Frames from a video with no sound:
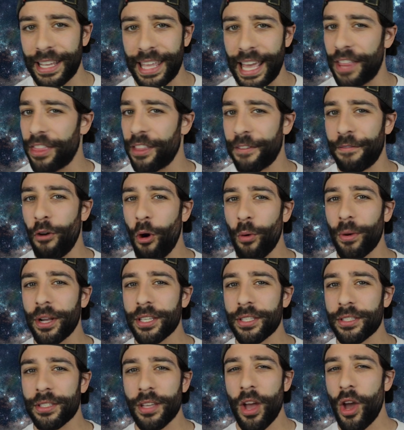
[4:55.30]
again, the
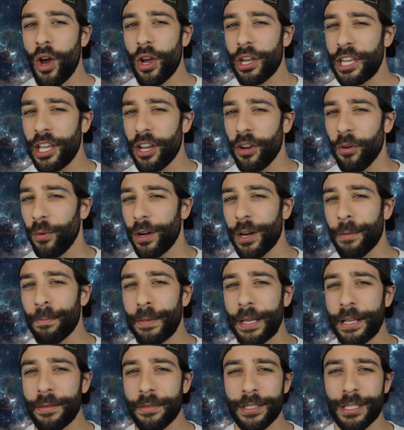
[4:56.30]
focus here wouldn't
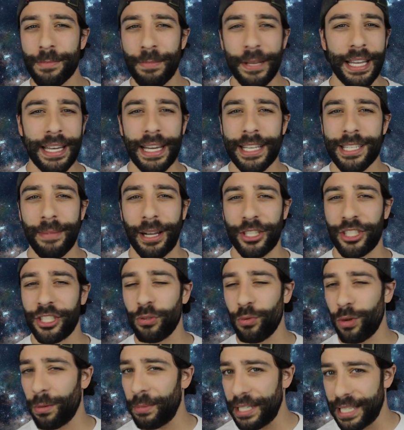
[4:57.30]
be speed as much as
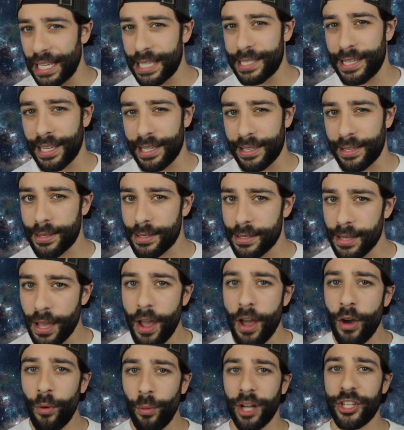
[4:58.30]
it would be distance,
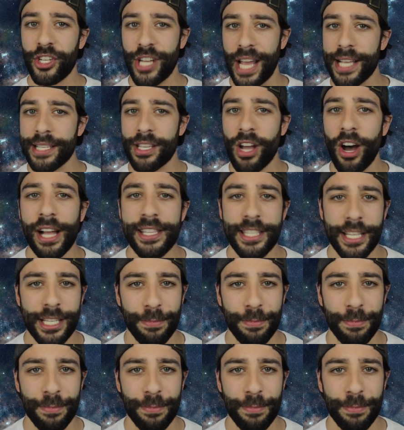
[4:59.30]
which as Hans